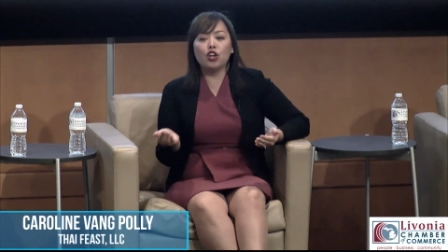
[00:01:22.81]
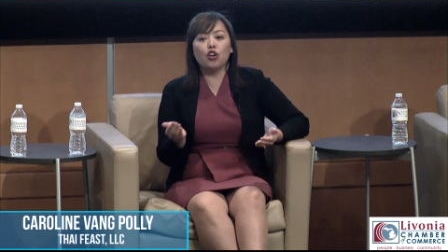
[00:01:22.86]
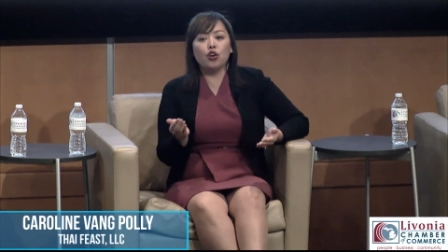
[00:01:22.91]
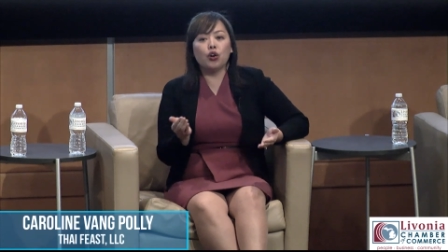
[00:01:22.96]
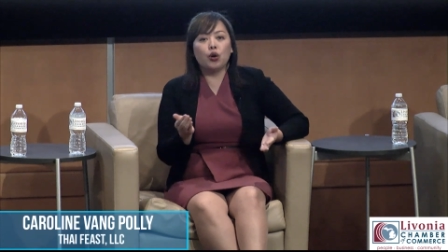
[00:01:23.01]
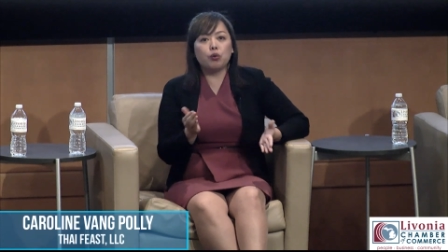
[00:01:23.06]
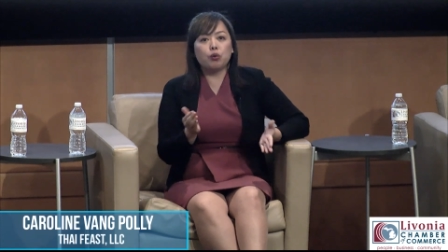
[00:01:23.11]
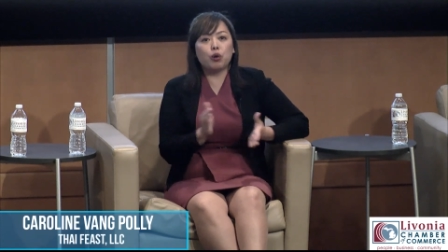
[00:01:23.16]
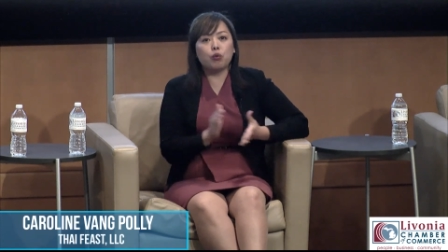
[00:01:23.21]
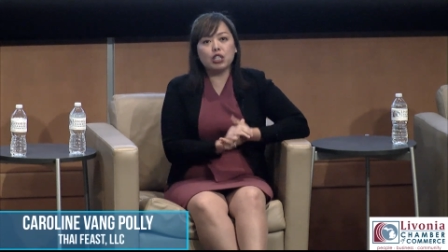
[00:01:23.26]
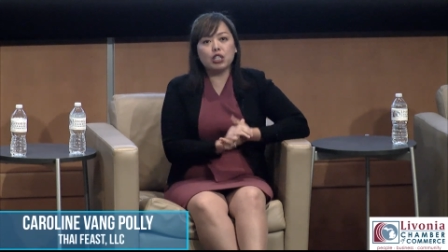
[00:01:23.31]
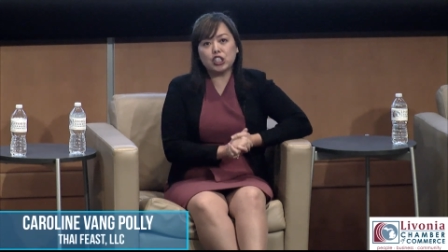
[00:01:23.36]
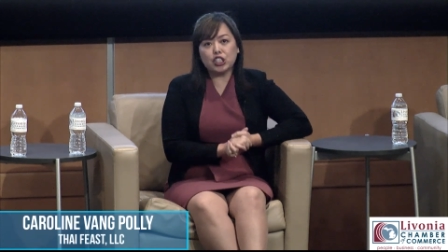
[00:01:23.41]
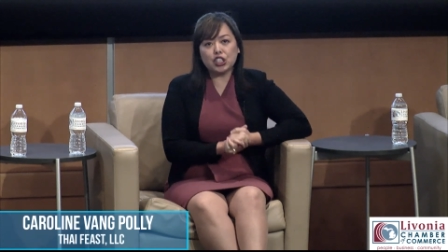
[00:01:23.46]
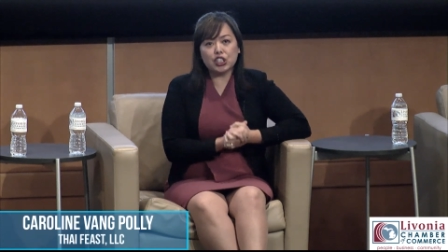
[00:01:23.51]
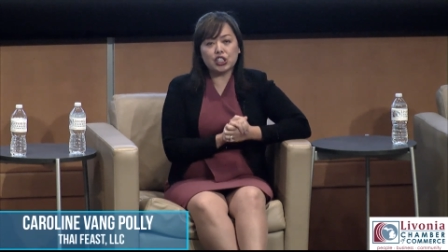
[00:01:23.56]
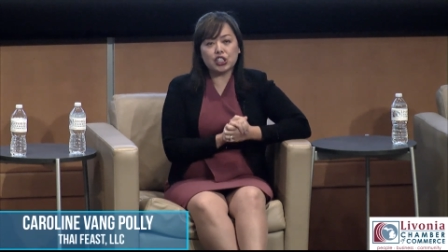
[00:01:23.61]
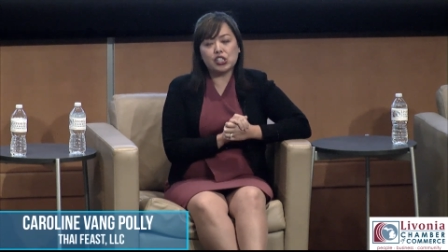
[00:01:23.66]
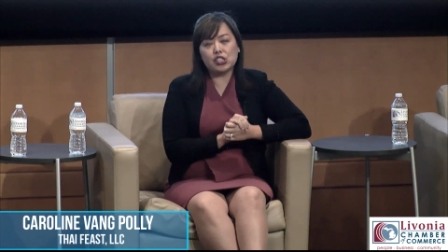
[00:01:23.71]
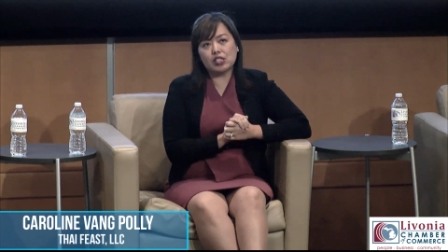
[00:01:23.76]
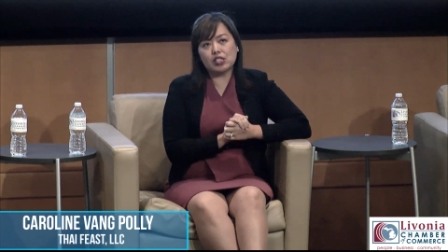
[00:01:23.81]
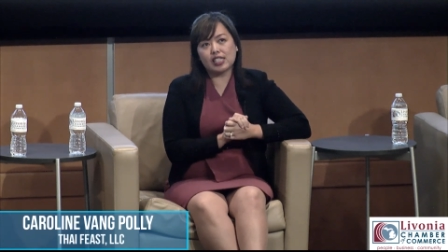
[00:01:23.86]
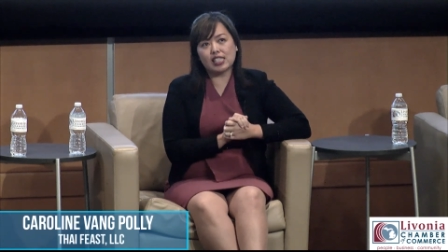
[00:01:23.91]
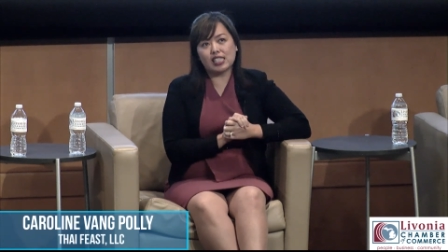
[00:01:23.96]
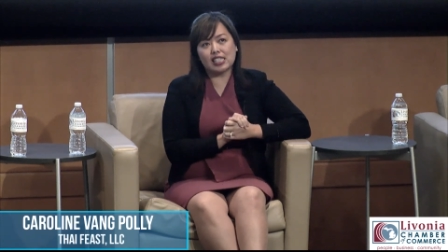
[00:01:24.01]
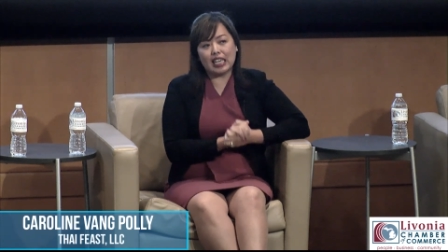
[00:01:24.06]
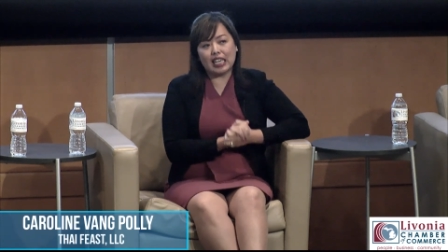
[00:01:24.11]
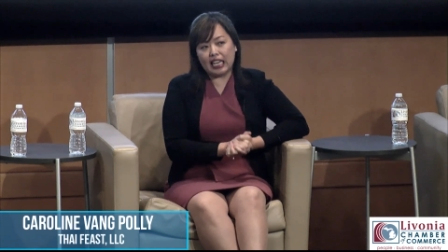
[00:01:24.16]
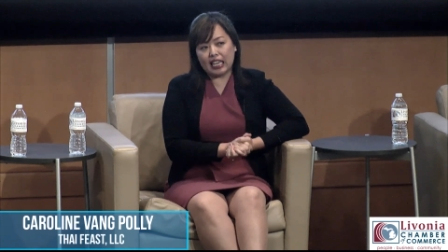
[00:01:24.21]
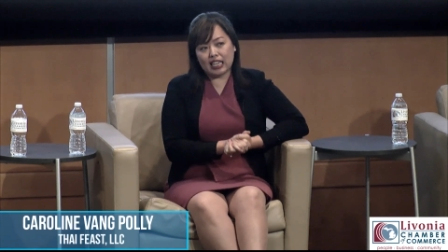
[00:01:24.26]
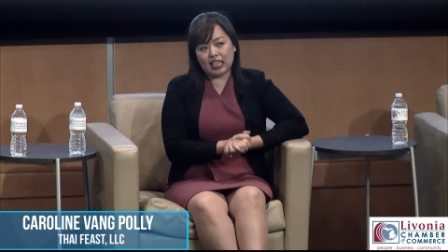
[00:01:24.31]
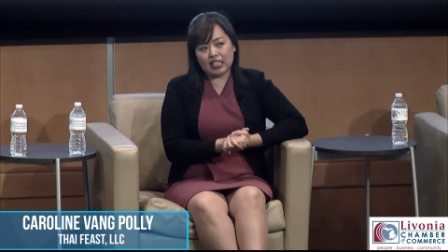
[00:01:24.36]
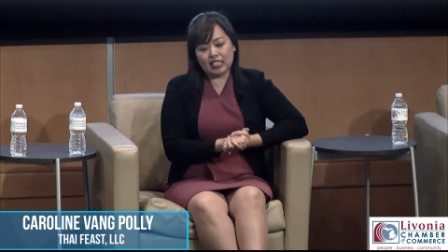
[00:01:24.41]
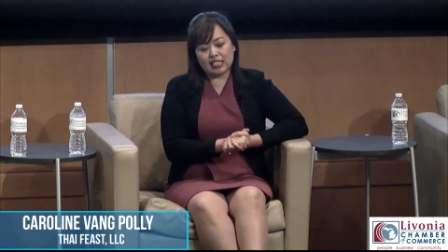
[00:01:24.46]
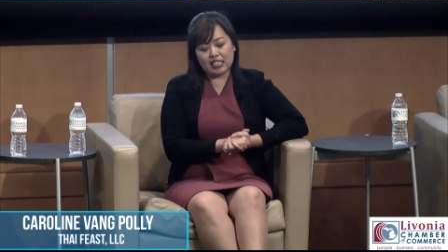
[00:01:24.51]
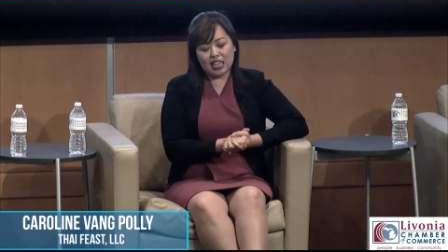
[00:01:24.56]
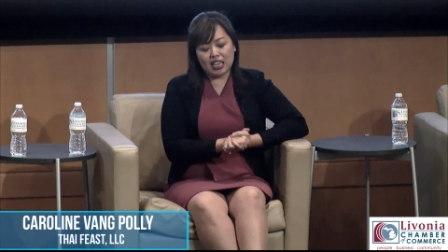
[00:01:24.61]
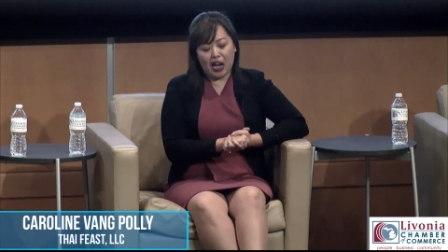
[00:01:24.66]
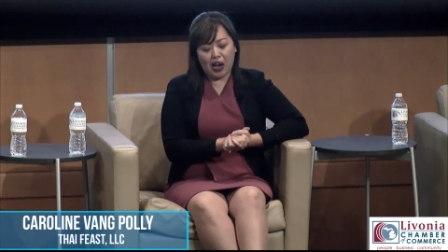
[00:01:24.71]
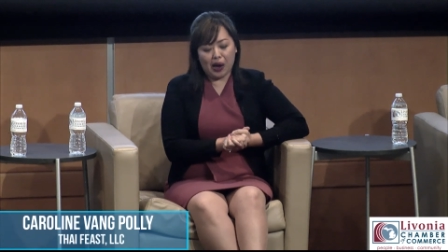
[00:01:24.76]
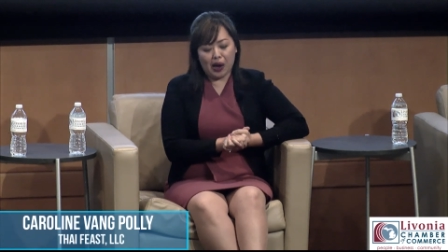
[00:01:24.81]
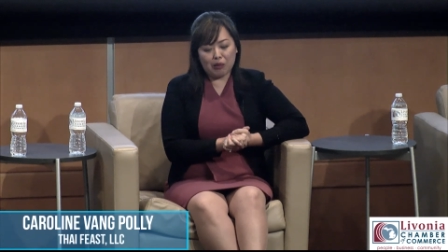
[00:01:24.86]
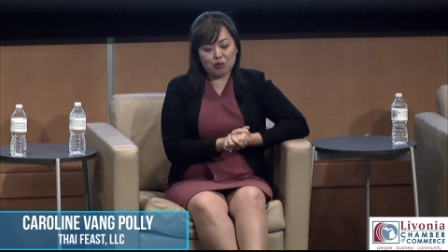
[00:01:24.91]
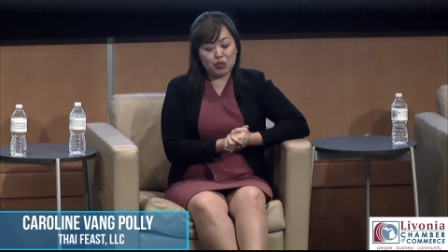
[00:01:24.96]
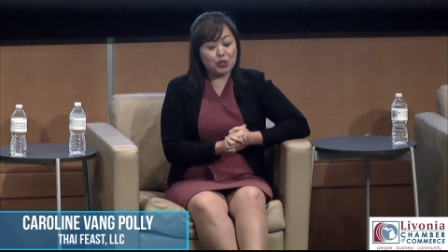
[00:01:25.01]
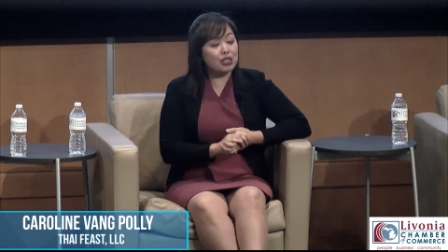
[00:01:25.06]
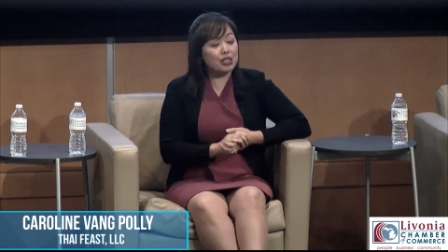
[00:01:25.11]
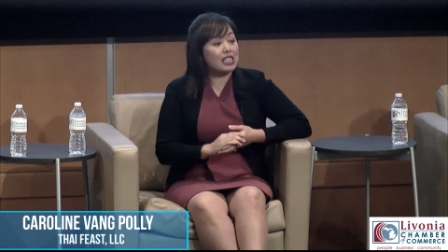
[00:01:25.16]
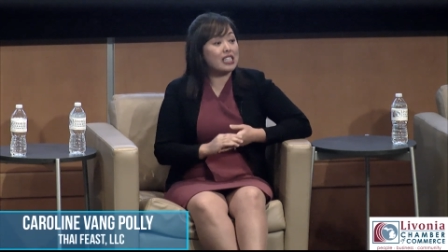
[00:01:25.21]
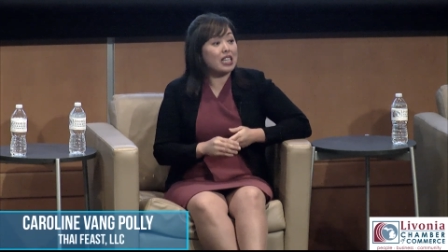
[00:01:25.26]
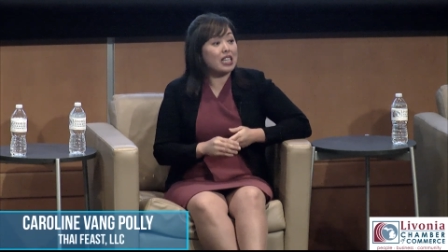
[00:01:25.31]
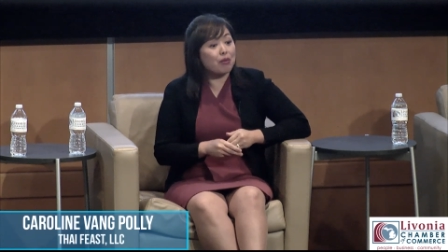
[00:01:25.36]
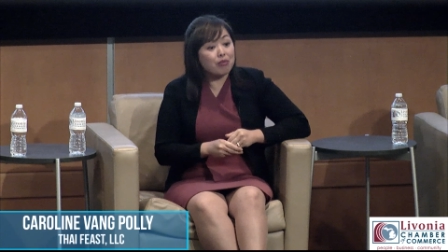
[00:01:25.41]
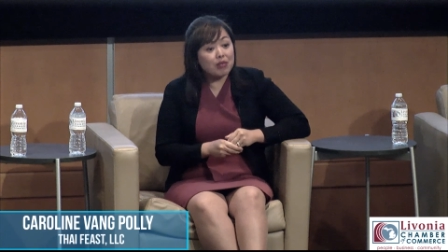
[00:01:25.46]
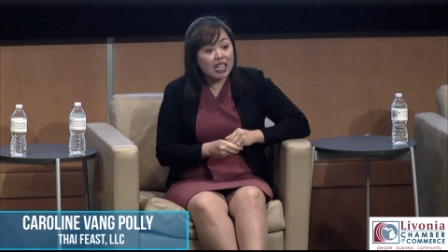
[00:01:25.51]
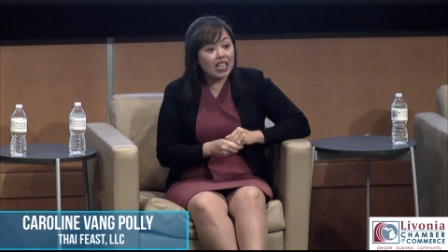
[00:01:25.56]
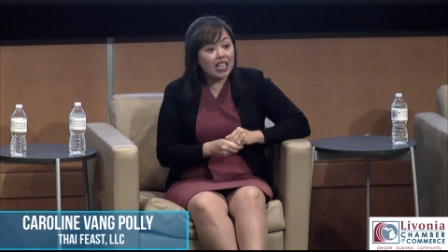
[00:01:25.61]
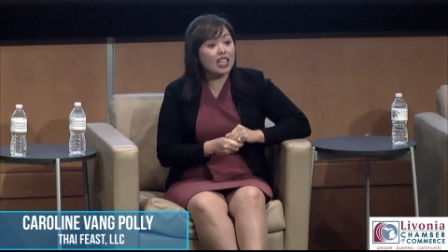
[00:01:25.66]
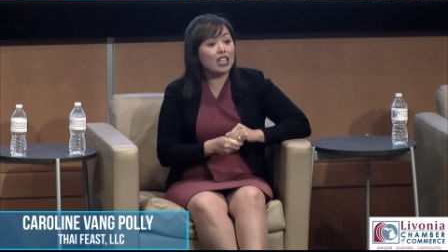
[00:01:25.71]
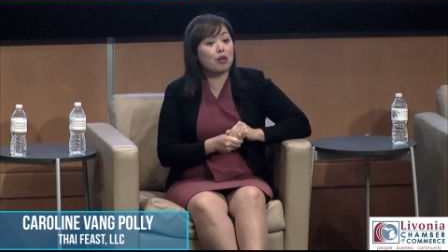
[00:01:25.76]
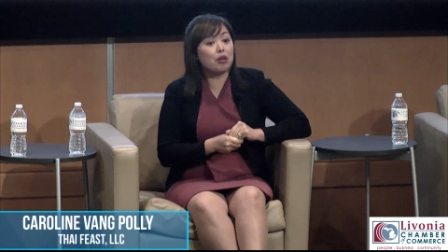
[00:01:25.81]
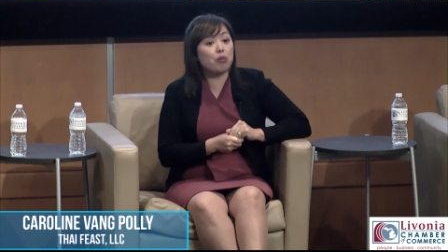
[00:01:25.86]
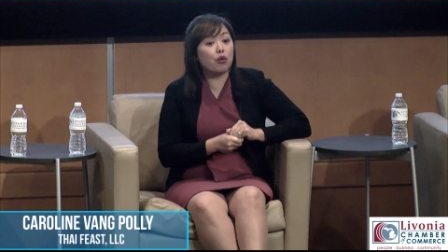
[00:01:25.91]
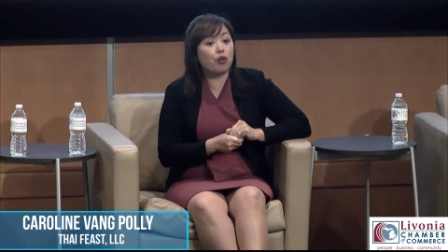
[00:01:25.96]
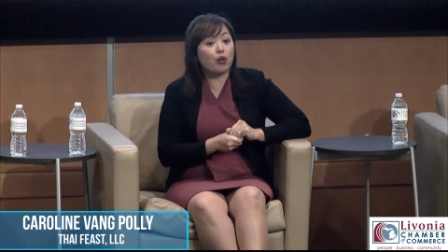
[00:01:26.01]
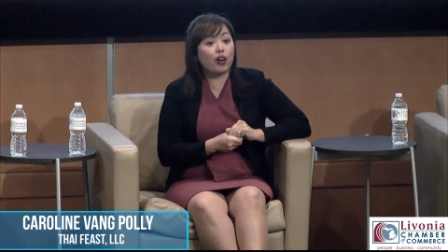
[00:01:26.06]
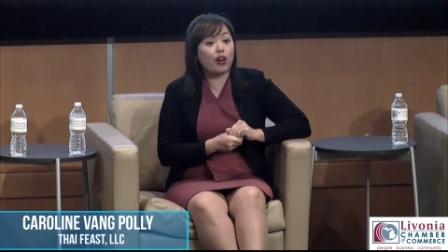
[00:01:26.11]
Well, we just couldn't stand doing the same thing anymore,